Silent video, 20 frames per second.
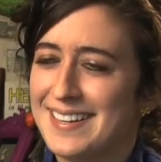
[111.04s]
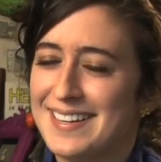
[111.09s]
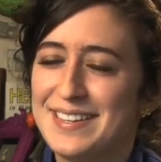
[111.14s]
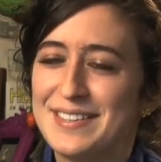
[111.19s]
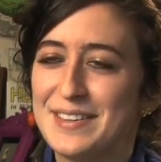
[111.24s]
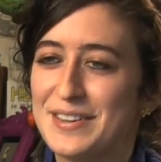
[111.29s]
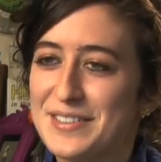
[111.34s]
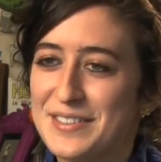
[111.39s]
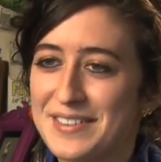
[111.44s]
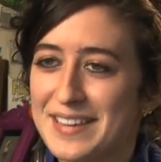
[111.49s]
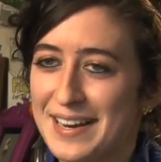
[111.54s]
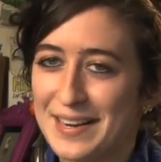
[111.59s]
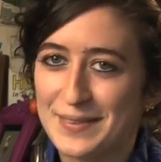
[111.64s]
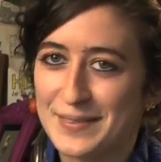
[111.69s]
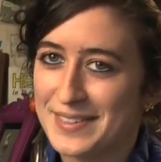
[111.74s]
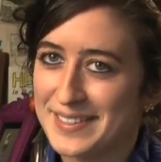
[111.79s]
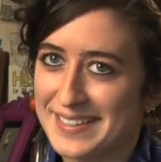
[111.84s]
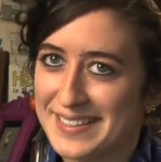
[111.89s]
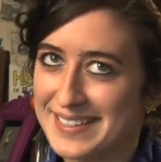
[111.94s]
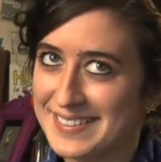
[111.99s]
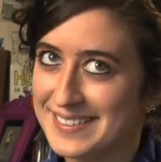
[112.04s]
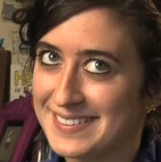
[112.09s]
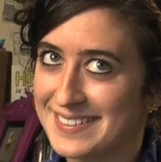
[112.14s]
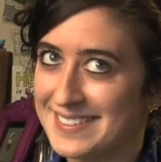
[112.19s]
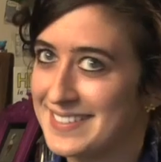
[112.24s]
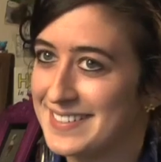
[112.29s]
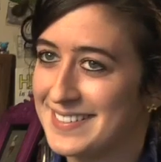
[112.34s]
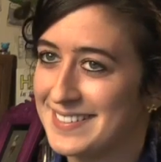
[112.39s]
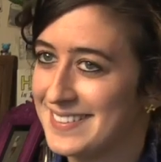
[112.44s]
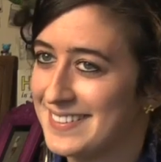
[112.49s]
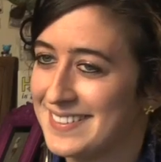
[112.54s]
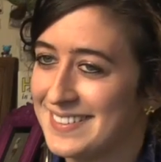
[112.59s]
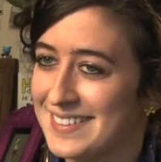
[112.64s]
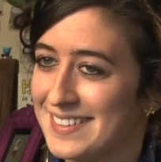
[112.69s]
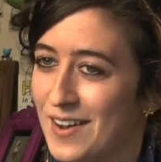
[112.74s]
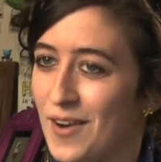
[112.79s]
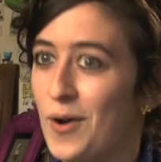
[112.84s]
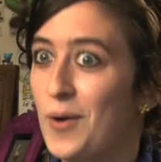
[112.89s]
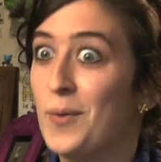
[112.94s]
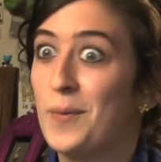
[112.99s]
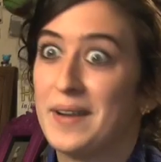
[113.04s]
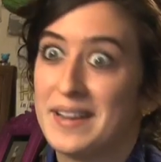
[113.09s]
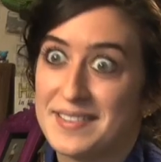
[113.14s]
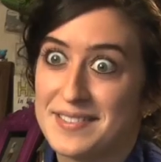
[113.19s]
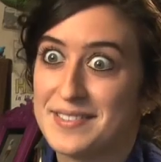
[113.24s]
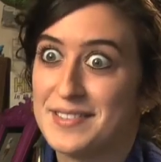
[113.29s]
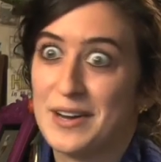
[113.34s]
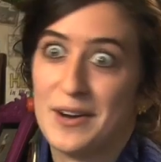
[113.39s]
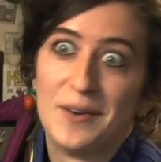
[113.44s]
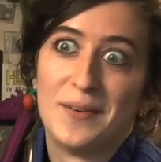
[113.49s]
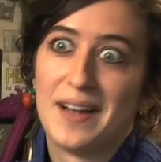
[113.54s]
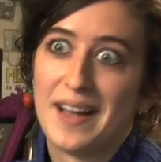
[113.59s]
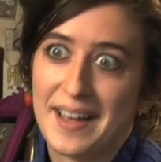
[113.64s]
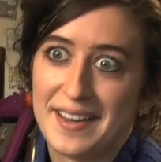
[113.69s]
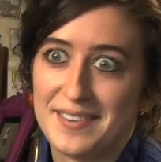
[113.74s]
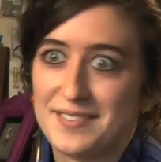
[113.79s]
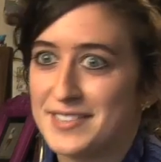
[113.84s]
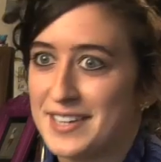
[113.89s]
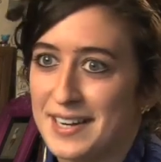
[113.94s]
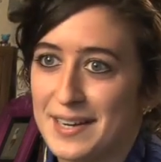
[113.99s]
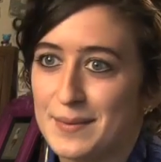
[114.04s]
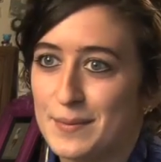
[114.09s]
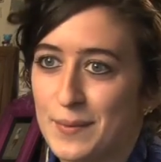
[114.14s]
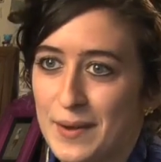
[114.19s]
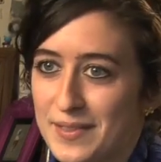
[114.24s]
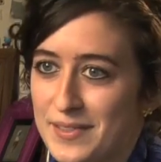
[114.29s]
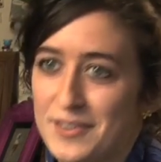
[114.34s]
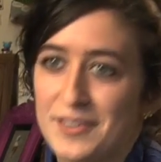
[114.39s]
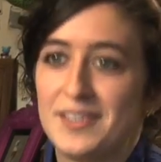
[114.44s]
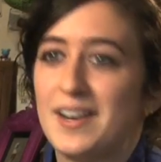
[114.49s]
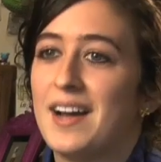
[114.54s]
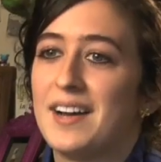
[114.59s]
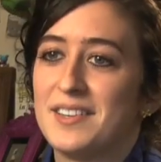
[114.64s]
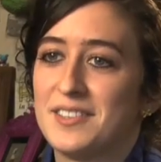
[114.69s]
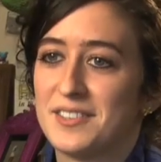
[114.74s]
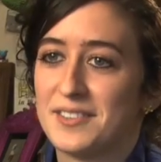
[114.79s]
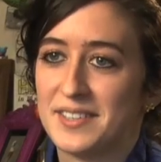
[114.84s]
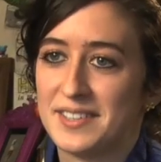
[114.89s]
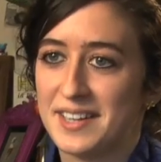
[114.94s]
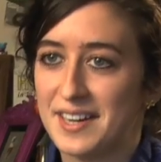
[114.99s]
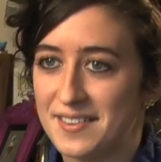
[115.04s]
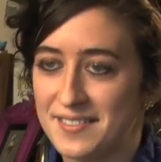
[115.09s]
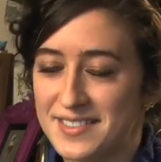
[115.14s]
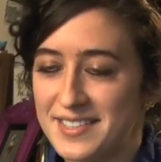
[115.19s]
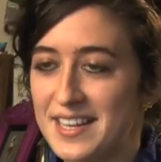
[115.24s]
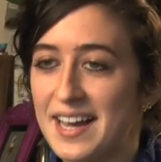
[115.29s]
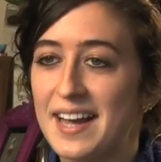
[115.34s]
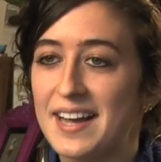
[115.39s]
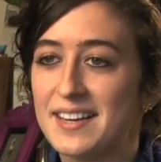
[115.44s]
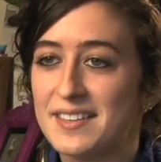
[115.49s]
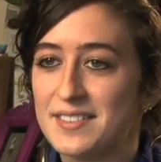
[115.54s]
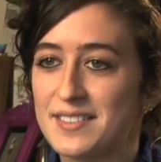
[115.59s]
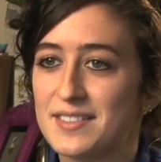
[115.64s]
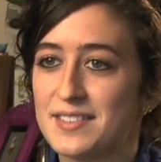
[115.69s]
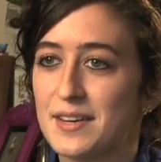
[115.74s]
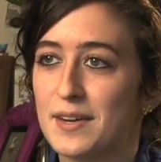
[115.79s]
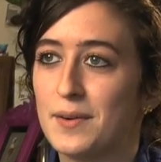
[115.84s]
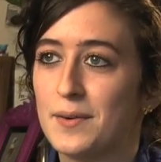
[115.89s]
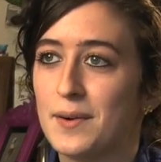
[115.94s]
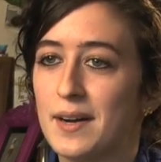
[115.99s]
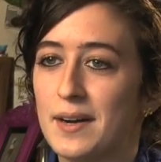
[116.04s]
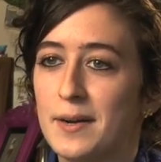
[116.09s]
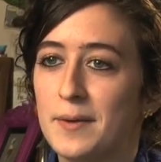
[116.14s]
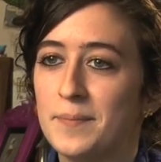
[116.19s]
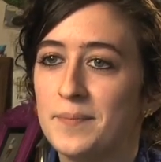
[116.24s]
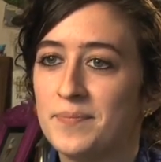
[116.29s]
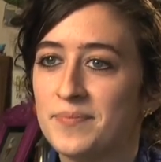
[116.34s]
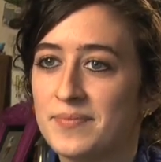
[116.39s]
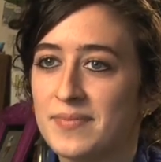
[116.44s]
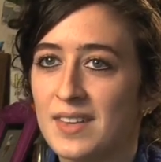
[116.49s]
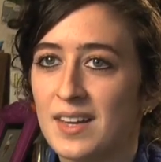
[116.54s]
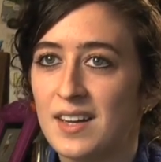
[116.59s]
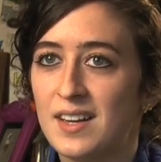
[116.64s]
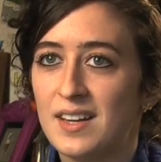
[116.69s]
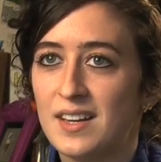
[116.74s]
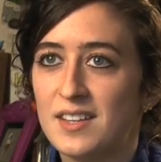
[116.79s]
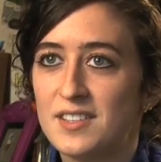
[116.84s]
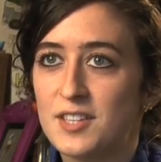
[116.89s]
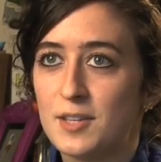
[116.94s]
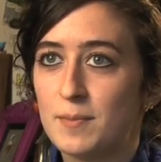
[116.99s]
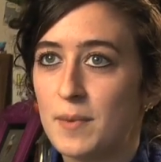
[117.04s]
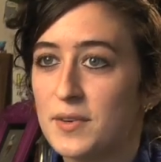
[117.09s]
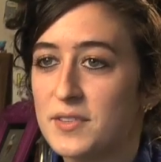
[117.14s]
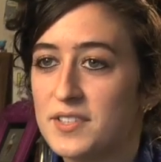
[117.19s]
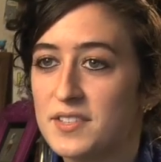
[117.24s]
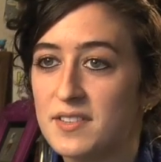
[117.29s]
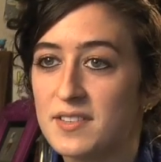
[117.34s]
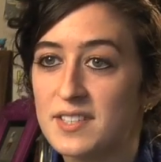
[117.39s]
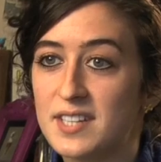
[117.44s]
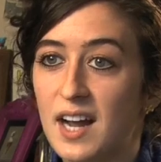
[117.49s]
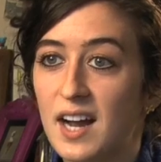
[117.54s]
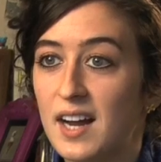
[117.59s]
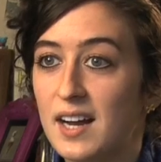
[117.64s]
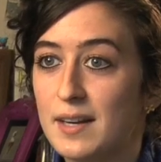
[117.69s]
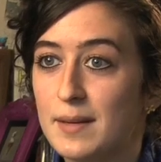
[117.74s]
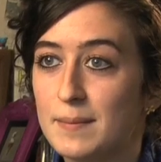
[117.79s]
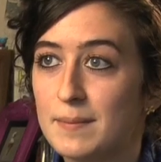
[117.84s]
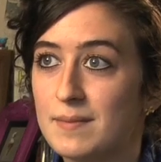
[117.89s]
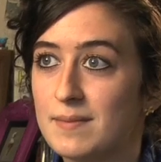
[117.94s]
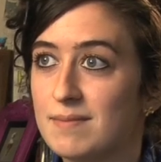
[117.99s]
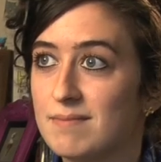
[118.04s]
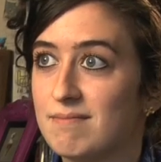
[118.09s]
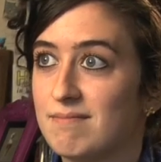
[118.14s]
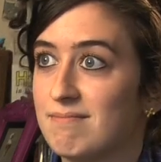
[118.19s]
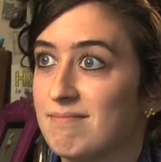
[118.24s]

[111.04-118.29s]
you can't really just always know ahead of time whether or not you're going to have sex. So most of the time,